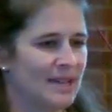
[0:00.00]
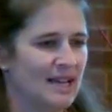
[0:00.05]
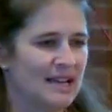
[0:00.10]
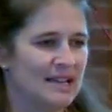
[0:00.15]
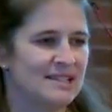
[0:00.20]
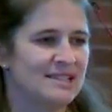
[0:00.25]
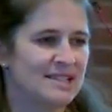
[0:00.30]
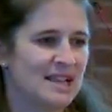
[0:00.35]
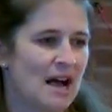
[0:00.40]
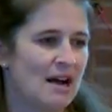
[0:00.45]

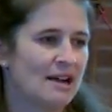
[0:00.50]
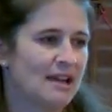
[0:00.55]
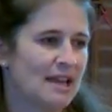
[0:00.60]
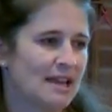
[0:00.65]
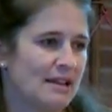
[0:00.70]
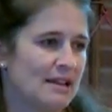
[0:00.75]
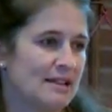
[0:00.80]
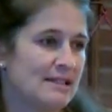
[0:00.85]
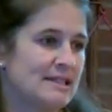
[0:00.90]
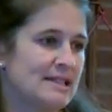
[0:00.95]
It sunk
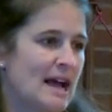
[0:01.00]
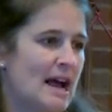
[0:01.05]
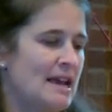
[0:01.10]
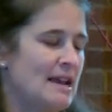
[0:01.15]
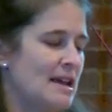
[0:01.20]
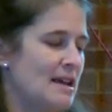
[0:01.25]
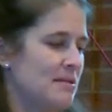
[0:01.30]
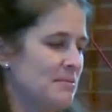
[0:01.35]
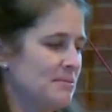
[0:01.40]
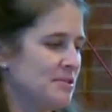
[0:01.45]

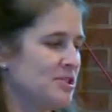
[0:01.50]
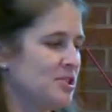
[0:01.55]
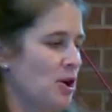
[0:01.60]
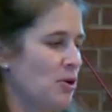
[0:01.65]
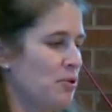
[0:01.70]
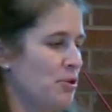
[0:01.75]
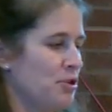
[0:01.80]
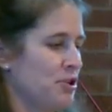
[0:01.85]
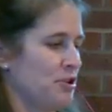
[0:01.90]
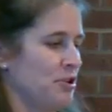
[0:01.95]
inside him
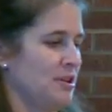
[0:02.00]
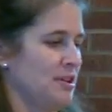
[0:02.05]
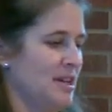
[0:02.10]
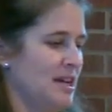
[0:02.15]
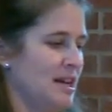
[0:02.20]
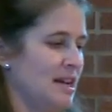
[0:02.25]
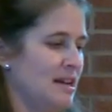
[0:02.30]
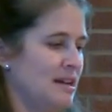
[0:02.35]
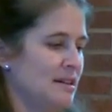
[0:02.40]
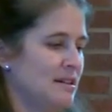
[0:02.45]
so
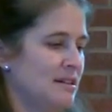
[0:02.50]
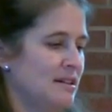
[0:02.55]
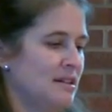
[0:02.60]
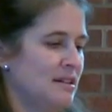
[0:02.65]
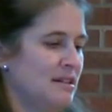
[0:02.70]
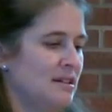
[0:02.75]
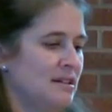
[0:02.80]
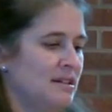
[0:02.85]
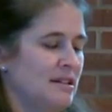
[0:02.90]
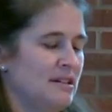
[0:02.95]
thoroughly
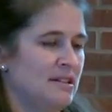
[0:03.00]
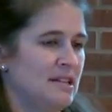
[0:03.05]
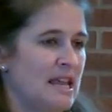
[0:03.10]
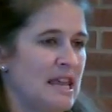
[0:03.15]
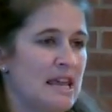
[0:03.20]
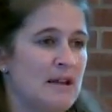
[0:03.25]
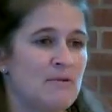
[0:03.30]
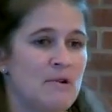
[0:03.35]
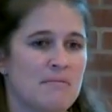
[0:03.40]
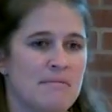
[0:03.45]
that
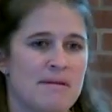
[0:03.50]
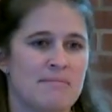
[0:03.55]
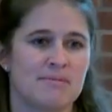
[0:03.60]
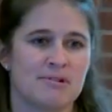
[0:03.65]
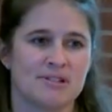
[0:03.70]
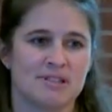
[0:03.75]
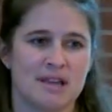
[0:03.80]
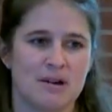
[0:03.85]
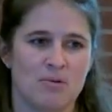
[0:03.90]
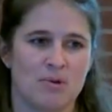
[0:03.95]
he
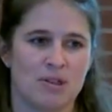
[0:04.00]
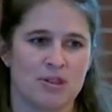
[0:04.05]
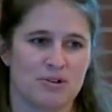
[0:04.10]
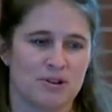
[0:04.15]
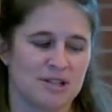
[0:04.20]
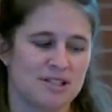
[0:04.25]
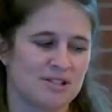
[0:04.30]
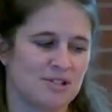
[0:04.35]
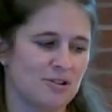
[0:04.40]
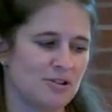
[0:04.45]
remembers it with
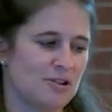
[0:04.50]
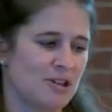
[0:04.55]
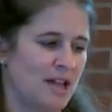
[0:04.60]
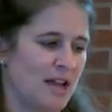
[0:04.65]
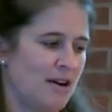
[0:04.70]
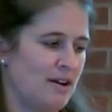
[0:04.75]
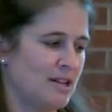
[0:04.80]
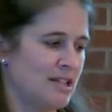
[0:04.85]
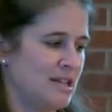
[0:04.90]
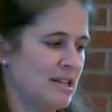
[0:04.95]
crystal
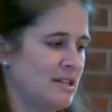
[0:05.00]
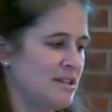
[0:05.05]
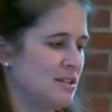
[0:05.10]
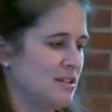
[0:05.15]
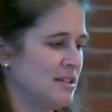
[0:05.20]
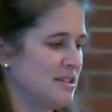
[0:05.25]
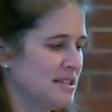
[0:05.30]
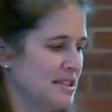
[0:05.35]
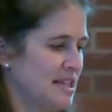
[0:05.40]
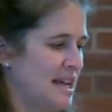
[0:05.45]
clarity to
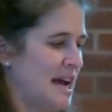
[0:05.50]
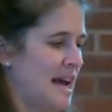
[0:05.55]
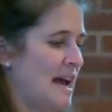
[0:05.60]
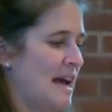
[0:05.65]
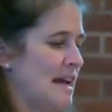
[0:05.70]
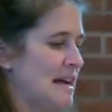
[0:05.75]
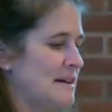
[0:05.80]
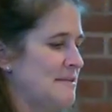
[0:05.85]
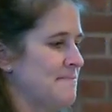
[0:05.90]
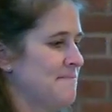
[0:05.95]
this
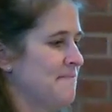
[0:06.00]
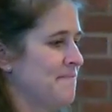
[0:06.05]
day.